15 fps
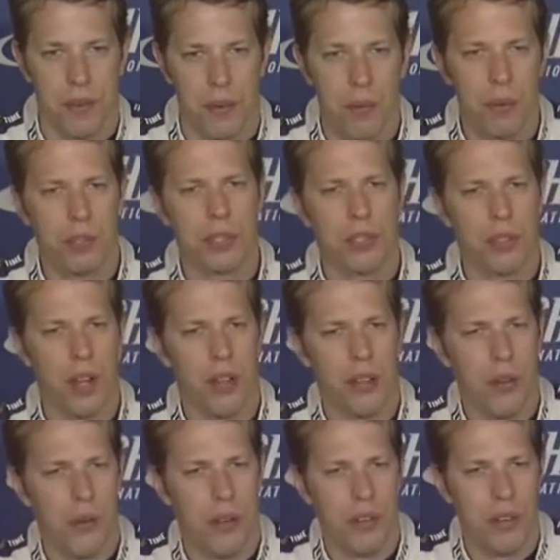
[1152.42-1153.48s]
What was your
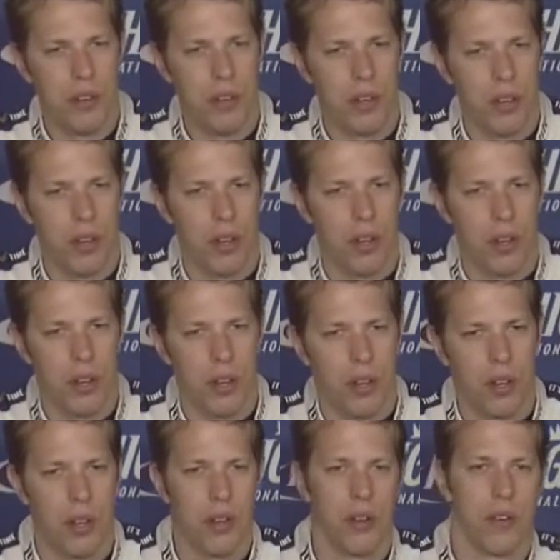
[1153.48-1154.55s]
other question? You think is
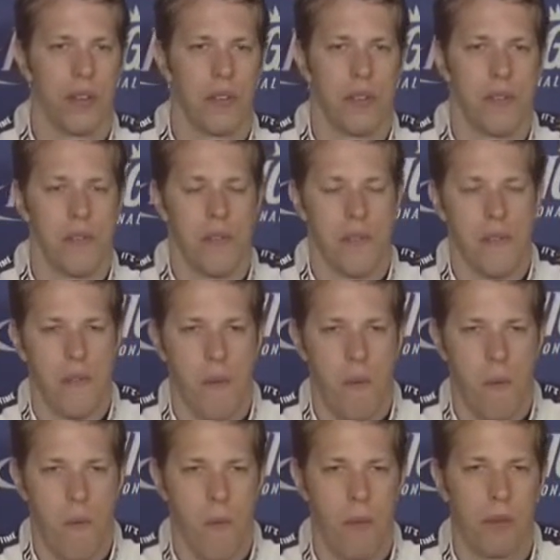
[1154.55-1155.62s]
it harder for the, the
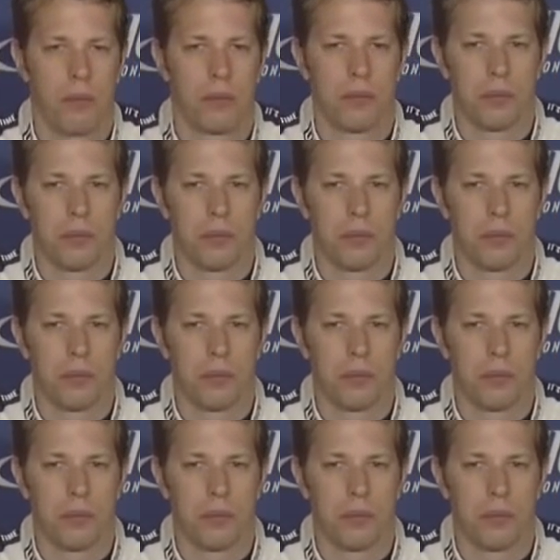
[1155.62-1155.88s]
engineers?